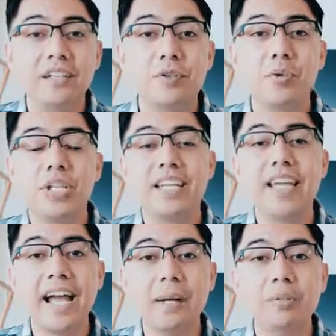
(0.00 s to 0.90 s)
to really
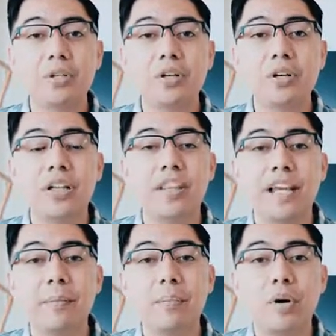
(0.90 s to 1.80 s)
capture
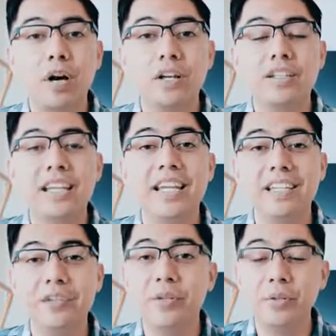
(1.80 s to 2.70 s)
that product
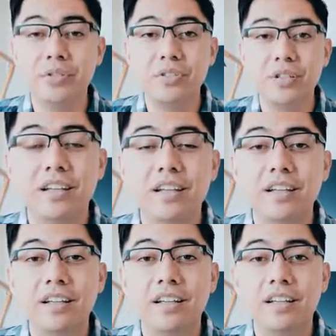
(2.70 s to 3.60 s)
in use.
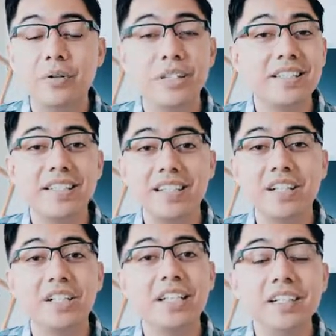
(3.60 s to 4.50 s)
You can see
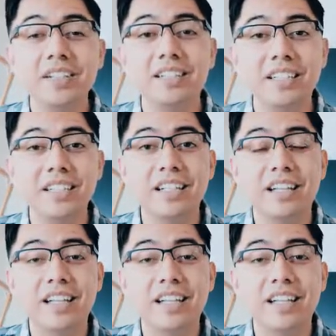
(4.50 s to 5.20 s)
clearly